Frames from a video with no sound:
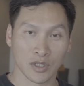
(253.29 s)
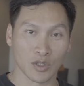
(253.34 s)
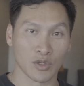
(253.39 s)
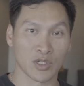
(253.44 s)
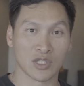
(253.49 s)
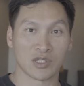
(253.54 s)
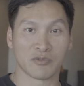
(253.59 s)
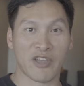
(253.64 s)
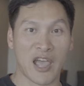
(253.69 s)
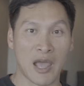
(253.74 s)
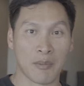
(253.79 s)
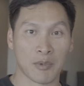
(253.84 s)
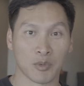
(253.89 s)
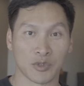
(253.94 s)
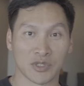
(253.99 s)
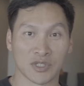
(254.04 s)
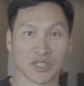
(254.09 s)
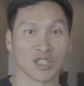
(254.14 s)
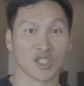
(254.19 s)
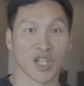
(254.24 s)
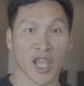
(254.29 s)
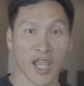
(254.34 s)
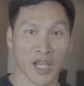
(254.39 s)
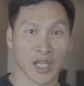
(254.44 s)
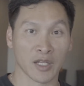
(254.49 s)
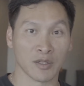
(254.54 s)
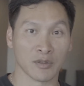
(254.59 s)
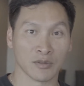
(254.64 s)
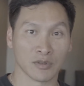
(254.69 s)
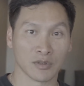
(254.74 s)
his family was
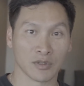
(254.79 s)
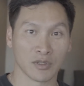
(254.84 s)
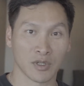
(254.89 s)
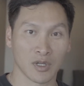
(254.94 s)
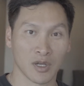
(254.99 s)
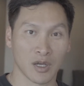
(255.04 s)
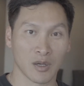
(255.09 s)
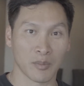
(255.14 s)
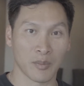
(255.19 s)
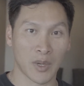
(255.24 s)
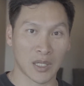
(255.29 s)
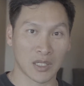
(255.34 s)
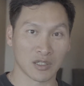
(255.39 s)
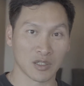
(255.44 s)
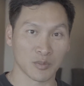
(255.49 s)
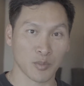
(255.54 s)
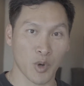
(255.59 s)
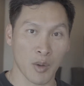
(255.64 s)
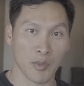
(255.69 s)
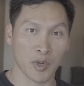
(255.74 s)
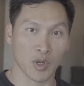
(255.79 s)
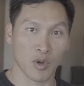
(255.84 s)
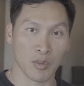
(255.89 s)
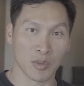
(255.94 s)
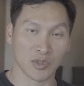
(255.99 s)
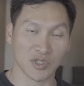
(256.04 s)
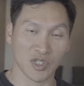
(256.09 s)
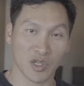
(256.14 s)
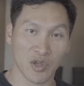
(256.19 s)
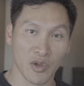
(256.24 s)
detained by the Department of
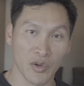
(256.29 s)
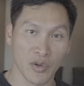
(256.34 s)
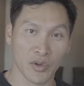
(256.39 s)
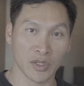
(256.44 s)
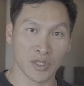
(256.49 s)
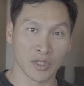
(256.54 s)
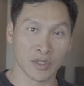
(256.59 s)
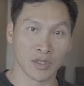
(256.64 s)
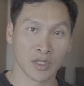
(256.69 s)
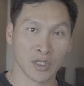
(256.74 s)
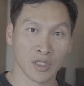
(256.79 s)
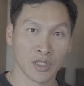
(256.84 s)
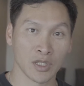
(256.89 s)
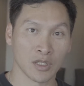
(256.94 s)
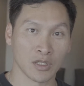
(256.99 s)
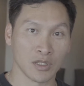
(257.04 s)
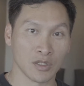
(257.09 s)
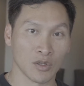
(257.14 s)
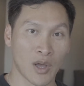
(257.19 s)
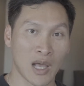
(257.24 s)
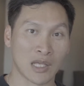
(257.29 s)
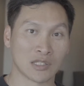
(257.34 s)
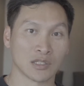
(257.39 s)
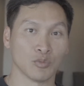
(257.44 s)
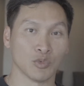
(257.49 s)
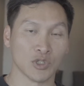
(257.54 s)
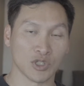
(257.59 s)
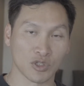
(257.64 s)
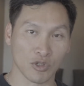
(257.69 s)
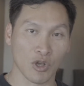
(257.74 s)
Homeland Security, as a
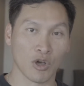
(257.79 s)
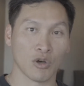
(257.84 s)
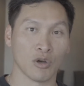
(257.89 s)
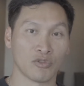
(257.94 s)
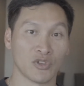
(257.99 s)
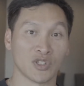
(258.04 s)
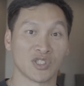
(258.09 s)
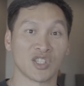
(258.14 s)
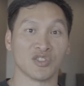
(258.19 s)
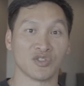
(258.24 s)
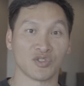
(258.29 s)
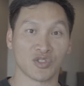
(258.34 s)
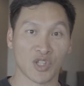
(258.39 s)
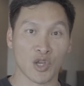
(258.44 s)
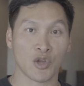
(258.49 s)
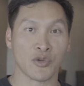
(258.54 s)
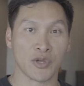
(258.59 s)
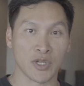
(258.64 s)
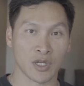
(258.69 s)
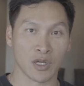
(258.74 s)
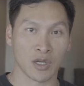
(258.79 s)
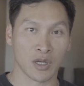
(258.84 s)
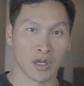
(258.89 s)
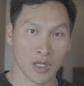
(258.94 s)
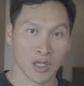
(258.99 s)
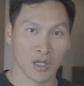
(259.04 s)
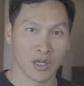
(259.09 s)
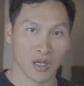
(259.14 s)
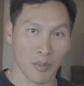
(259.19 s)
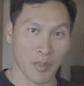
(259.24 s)
result of this hysteria
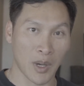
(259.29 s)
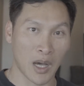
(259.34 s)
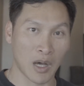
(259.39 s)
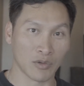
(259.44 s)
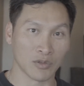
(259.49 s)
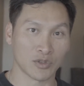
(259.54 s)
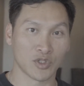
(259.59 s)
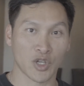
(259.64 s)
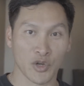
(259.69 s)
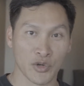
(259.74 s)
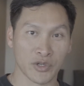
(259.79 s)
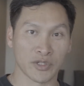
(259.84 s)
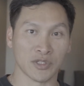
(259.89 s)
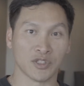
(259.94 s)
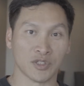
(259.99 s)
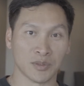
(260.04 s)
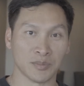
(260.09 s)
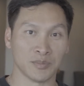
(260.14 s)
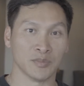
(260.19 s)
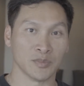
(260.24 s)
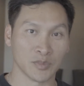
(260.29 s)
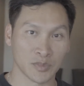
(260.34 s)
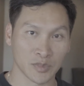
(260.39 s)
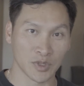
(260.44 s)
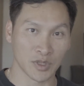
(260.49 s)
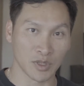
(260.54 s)
about terrorism,